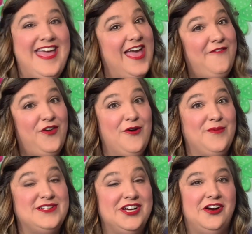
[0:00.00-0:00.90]
If you are
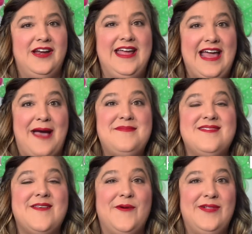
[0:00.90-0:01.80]
returning, I'm
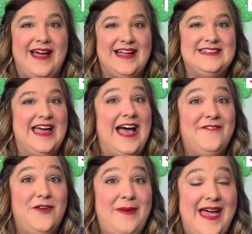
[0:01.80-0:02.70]
so glad to have
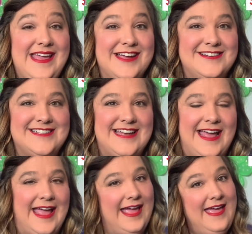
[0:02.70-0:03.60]
you back here
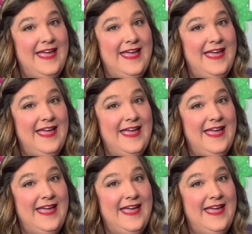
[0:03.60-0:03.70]
today.